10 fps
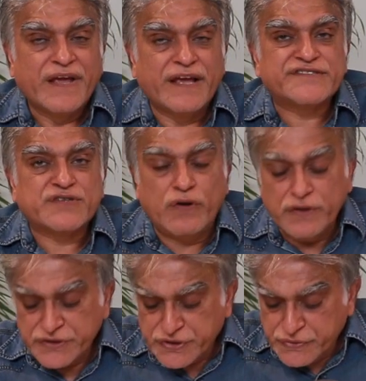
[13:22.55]
He has
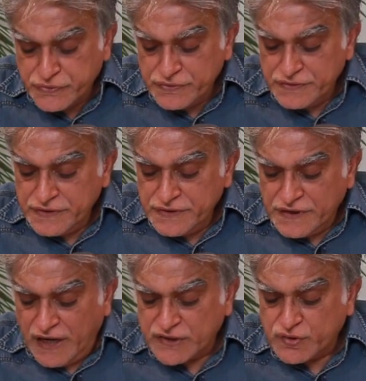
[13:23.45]
called you
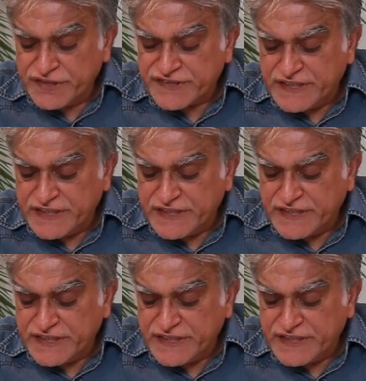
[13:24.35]
unto his